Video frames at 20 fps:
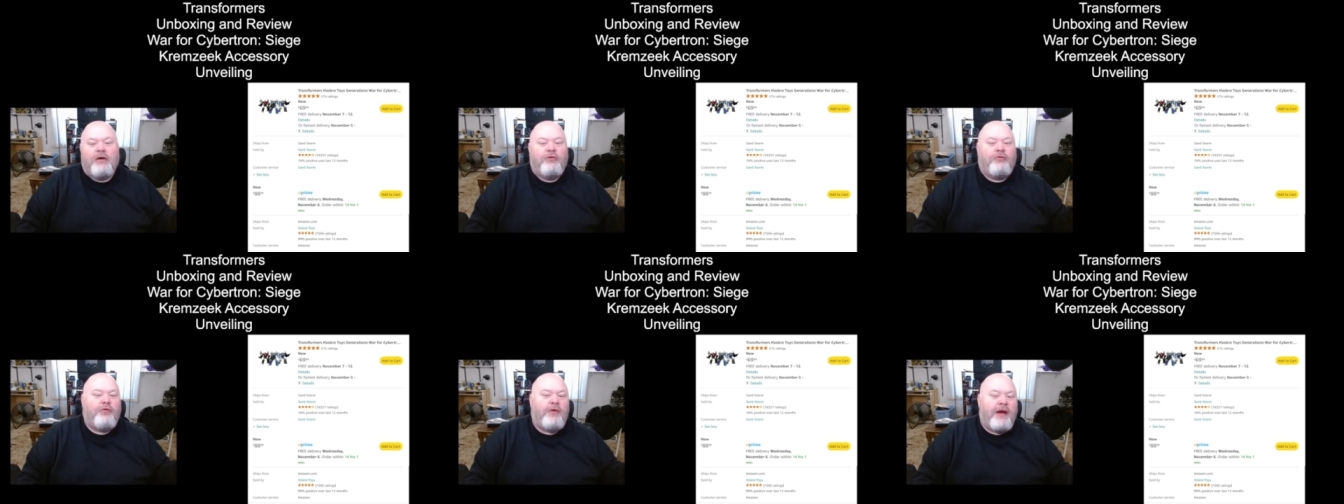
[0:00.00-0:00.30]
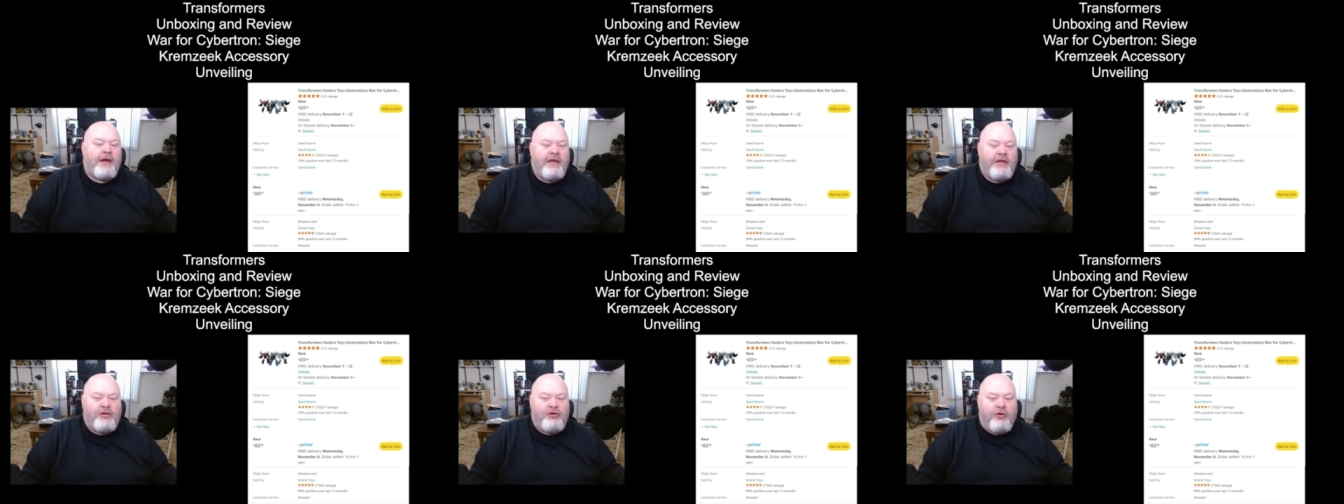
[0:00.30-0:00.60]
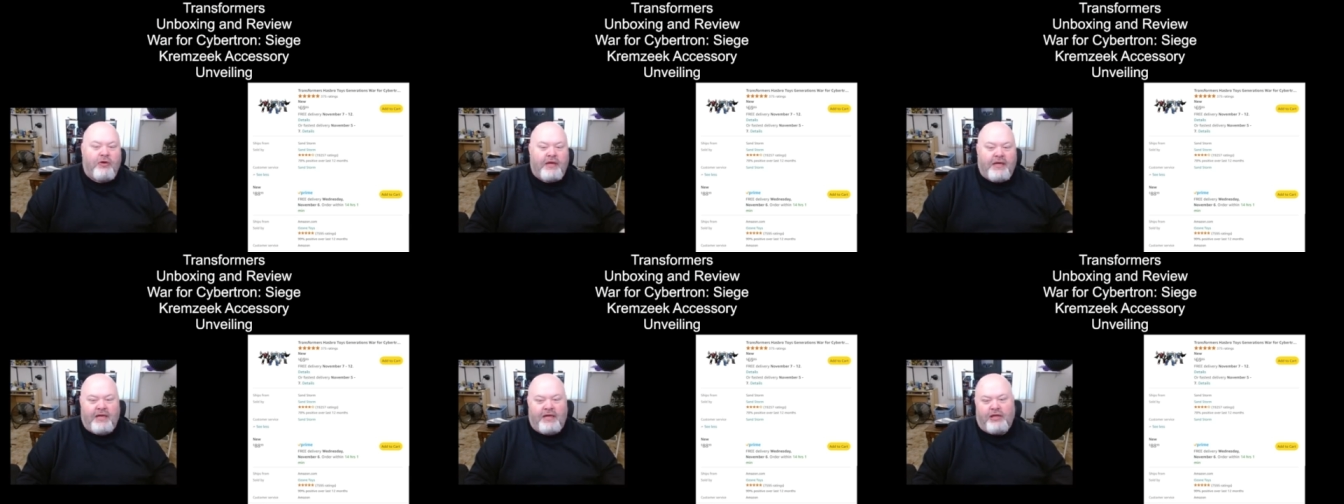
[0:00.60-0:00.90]
Granted,
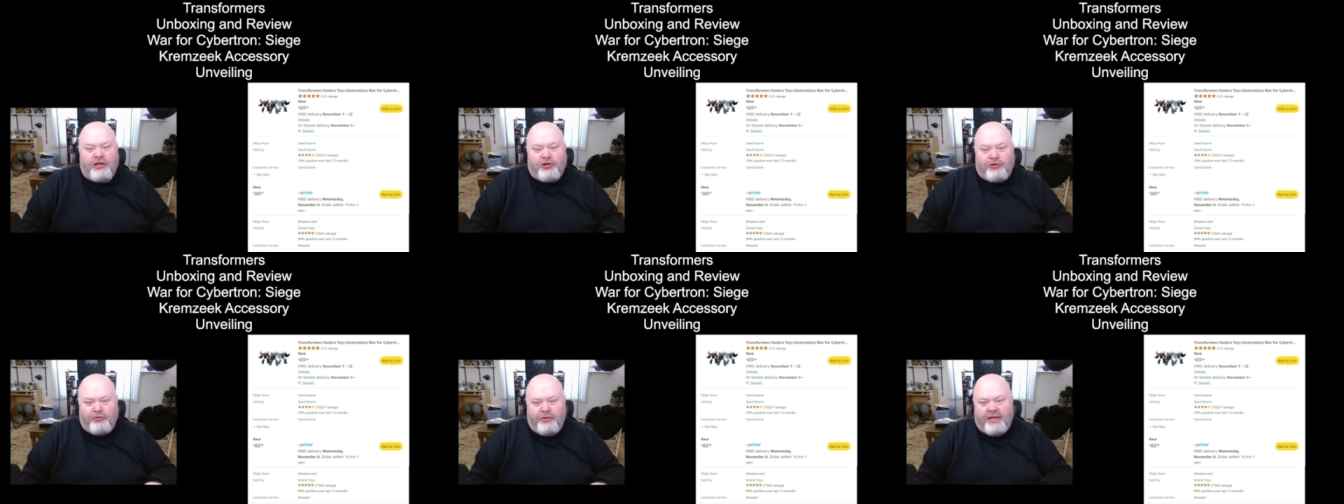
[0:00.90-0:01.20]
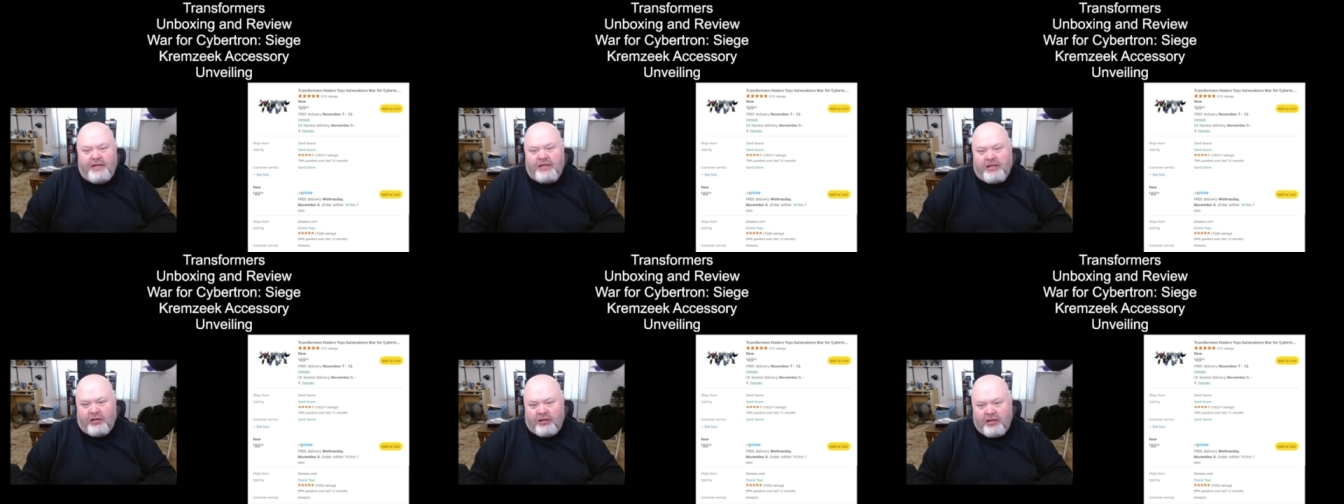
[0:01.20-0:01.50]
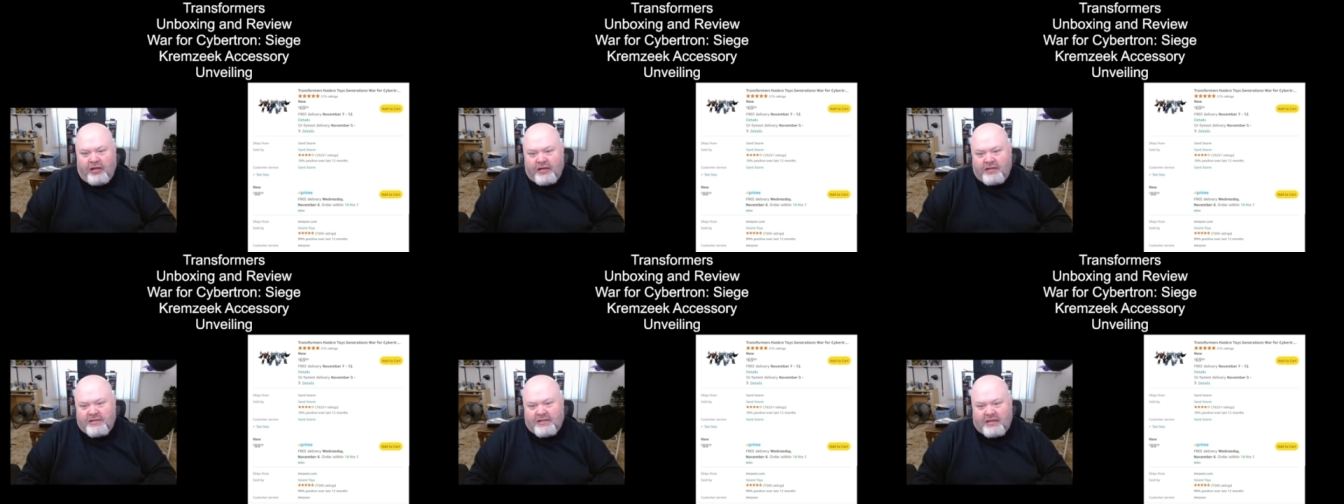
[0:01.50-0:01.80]
you're getting three
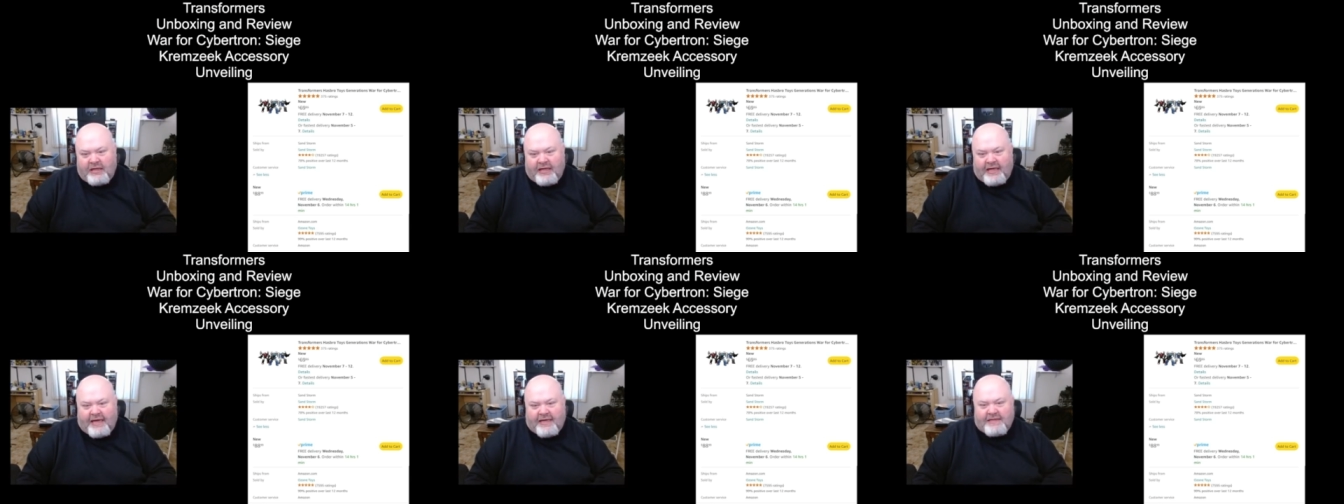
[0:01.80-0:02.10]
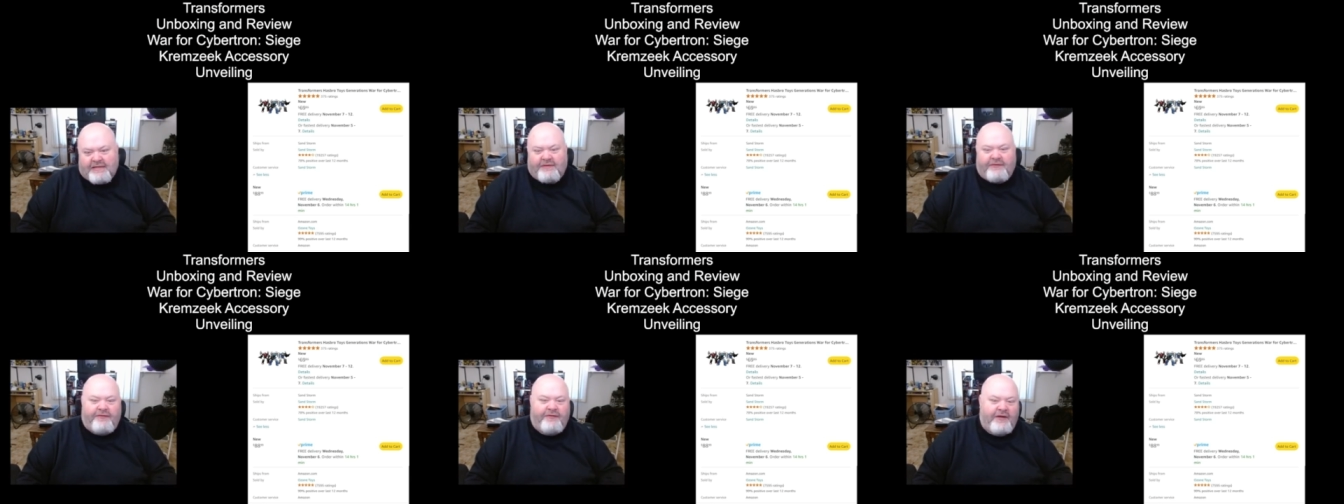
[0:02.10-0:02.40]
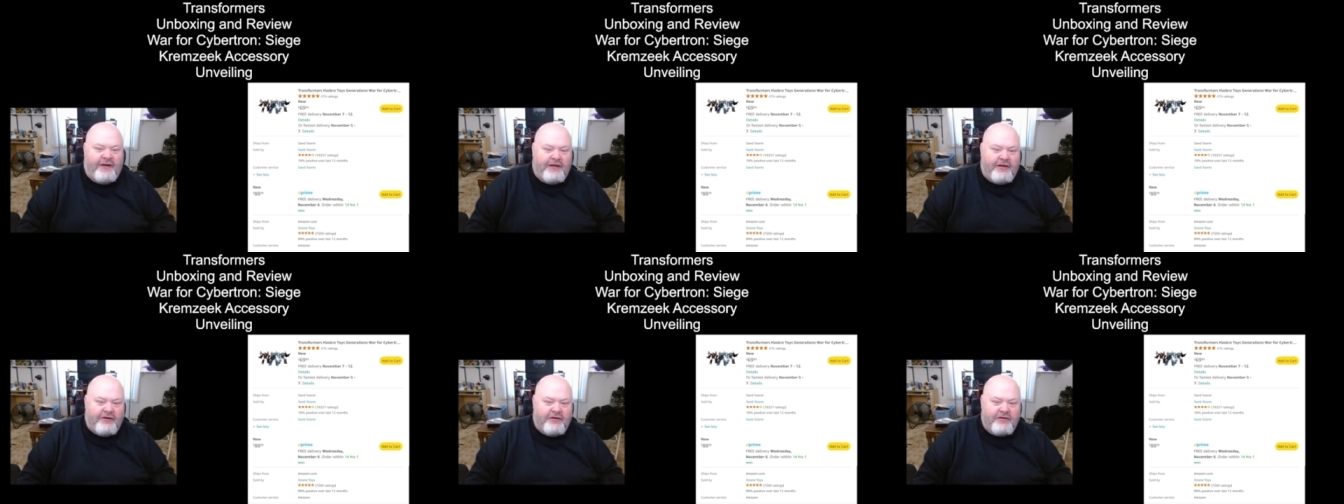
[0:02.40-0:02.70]
deluxe class
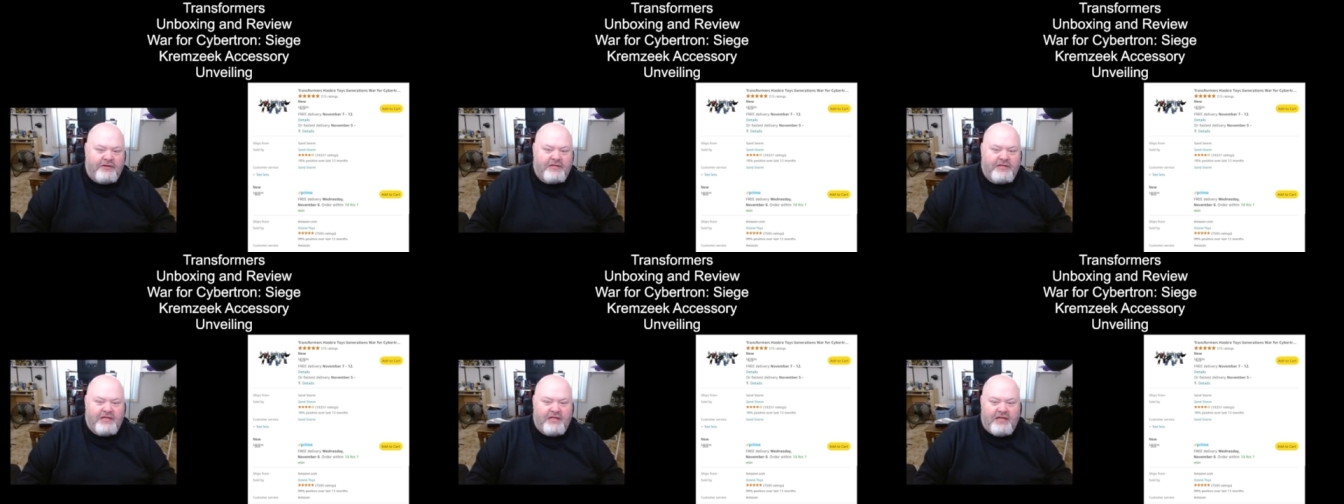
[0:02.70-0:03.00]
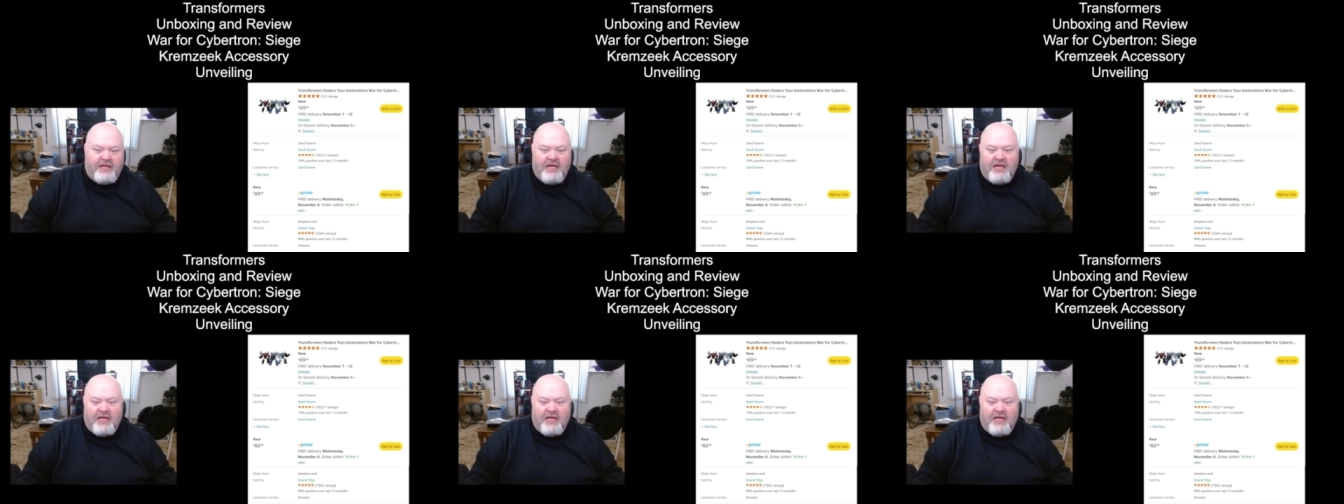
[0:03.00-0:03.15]
figures